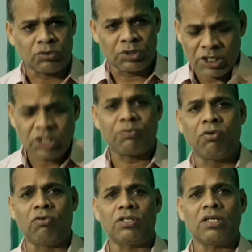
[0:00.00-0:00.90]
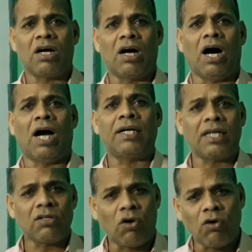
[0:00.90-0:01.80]
This food
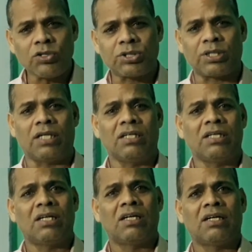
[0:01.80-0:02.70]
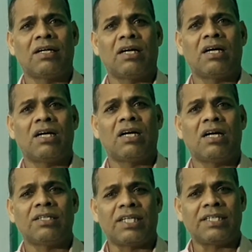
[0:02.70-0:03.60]
undergoes the
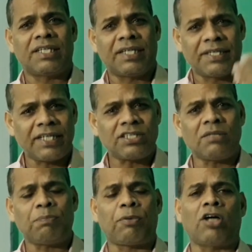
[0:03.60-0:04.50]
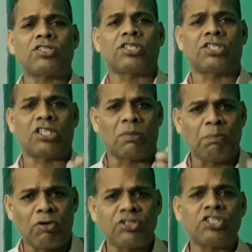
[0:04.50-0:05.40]
degradation process,
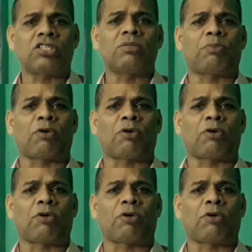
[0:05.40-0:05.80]
decomposition